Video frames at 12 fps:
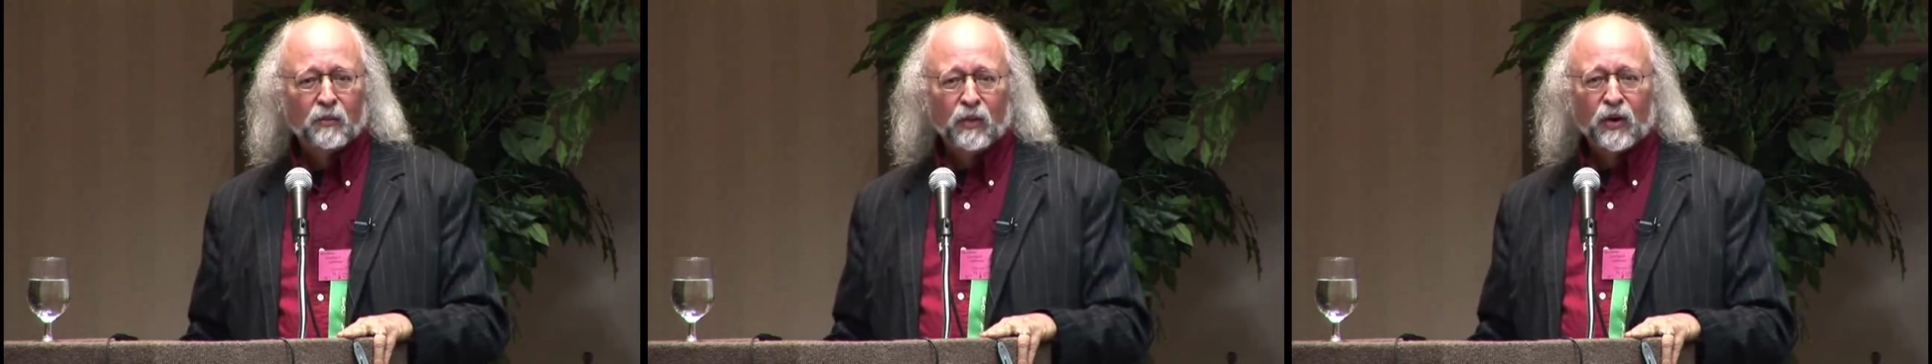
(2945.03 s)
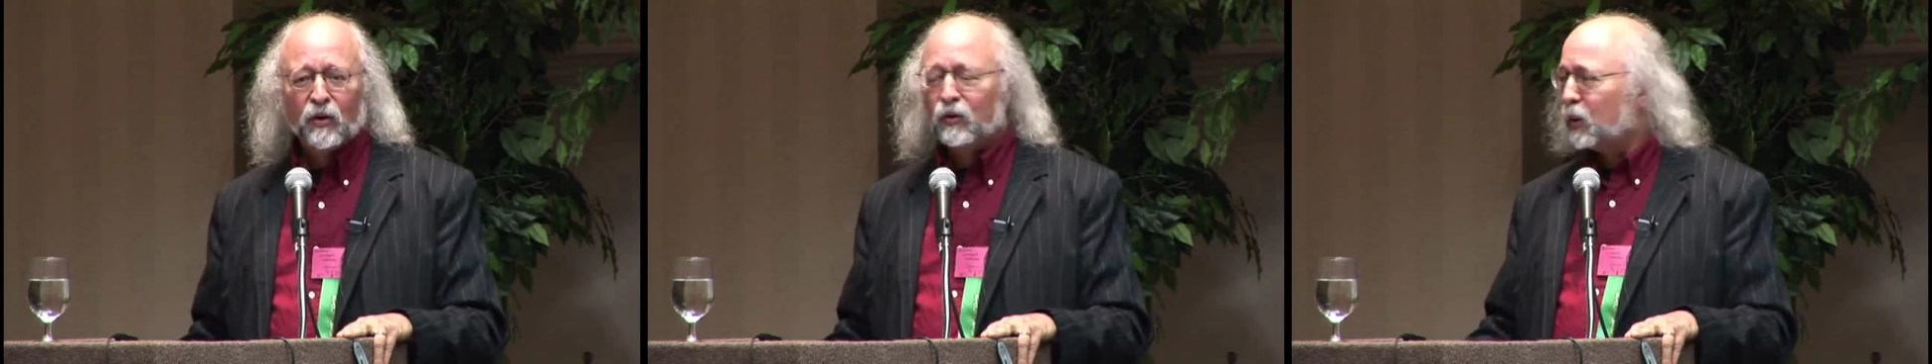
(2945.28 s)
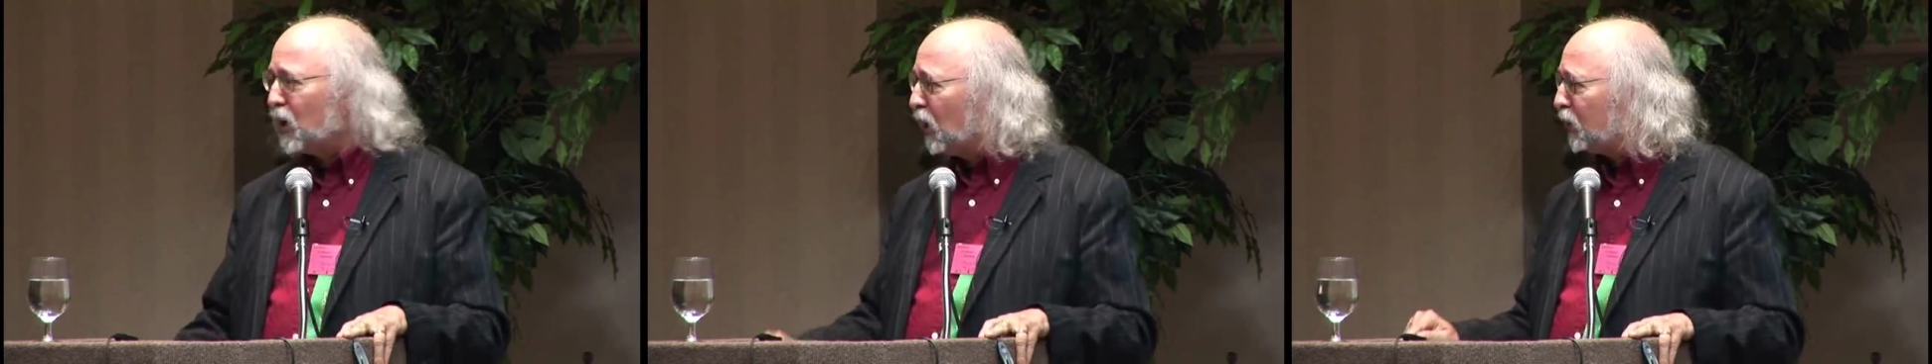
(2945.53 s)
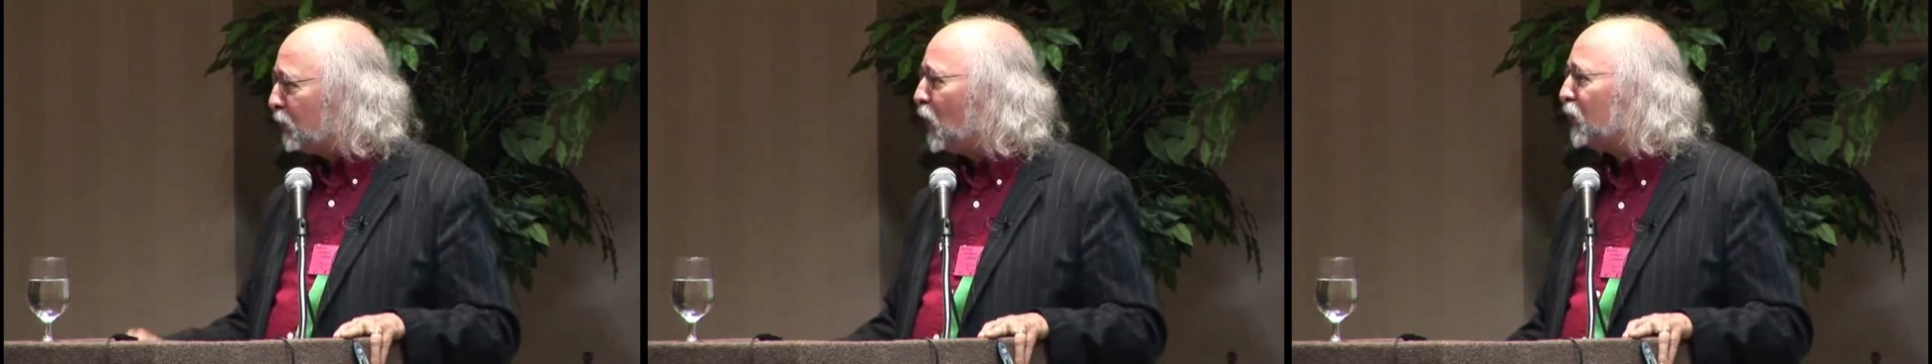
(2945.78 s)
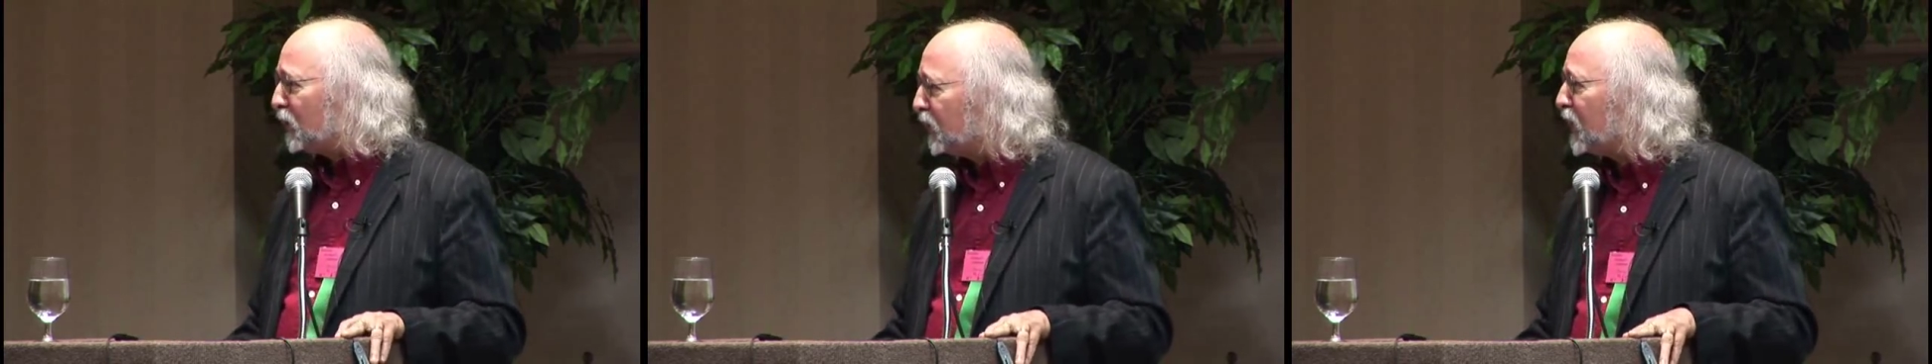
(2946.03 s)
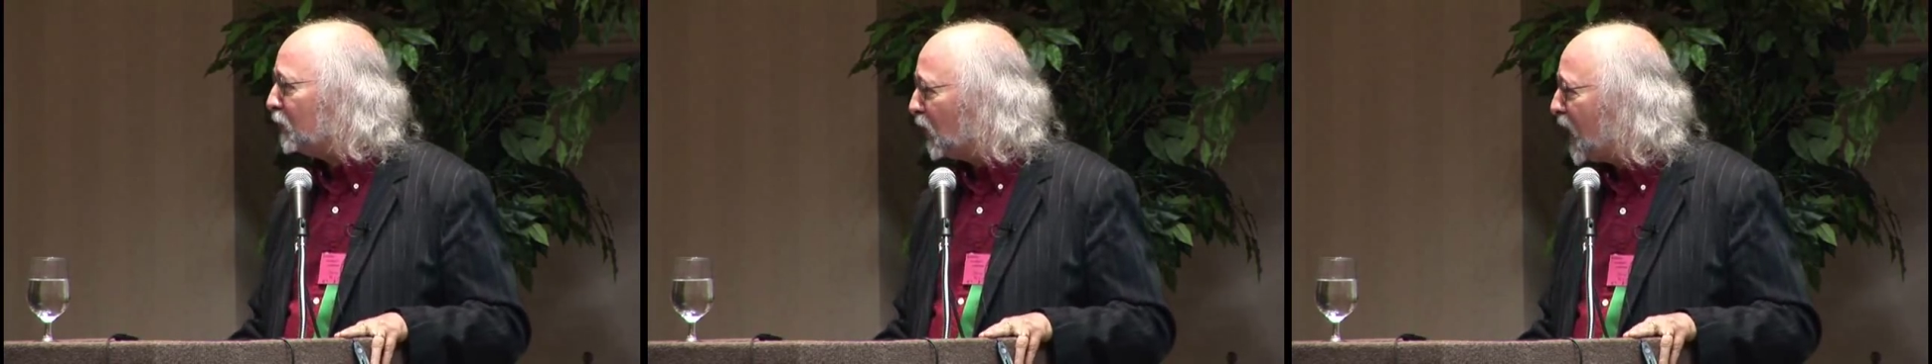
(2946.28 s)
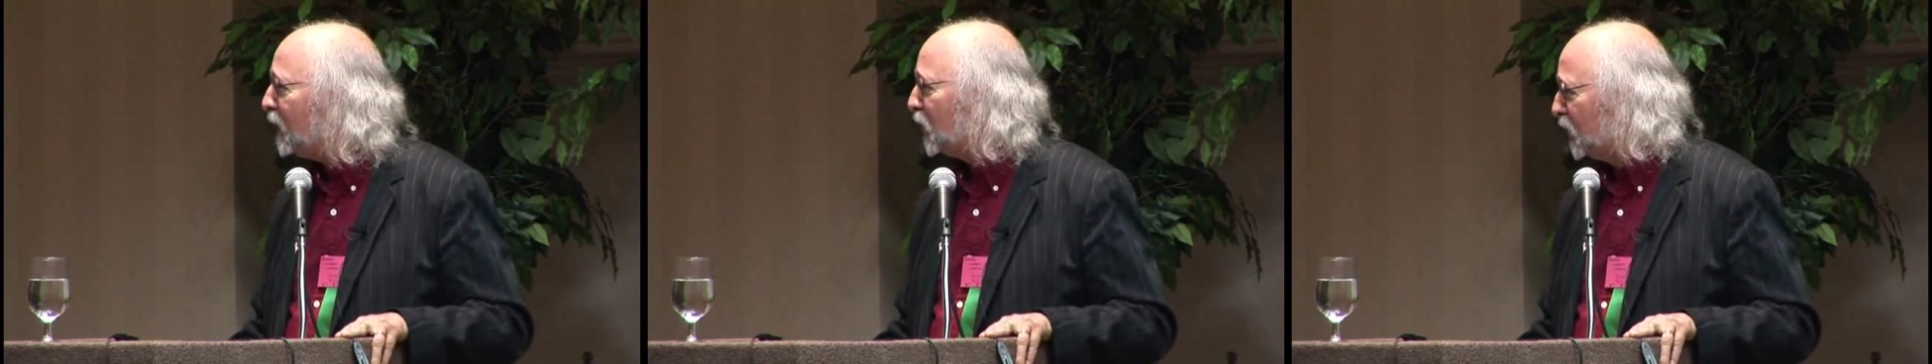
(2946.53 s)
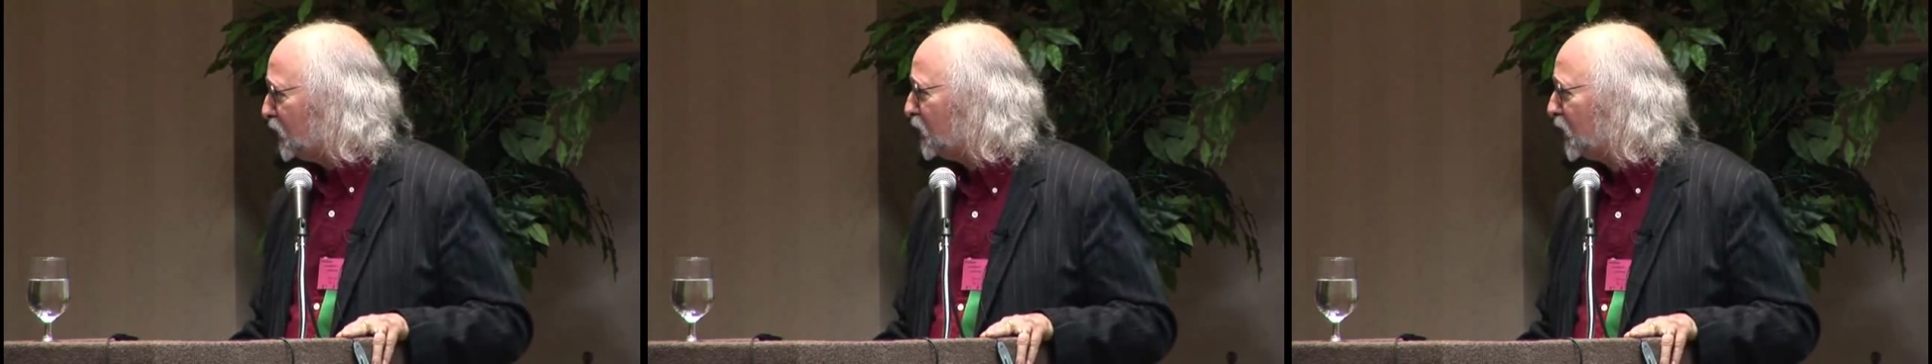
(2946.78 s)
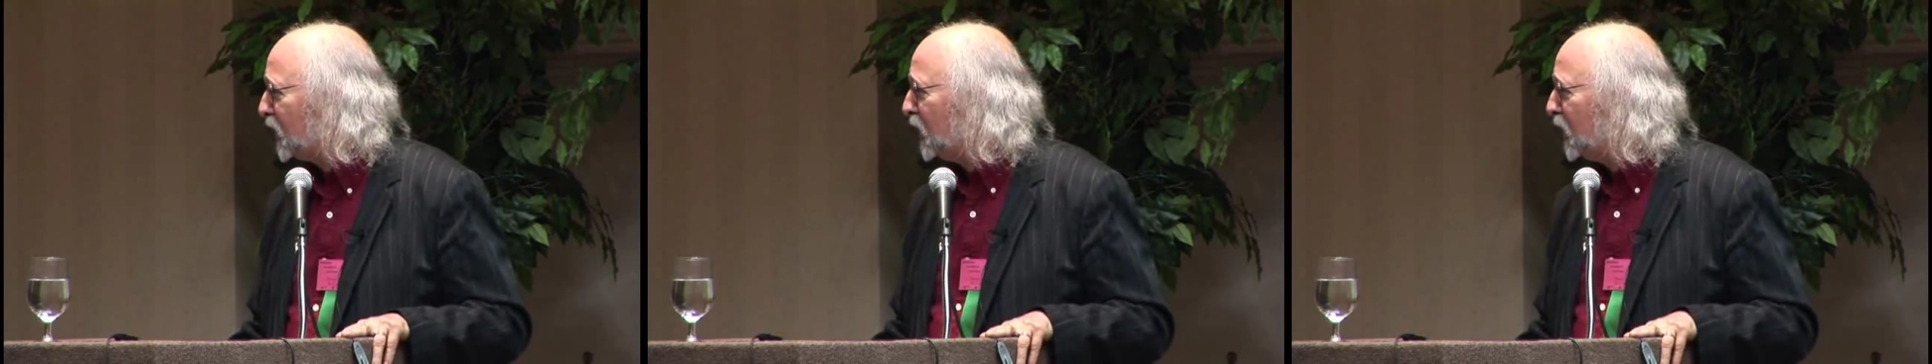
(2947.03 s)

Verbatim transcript: because we all spoke the same language.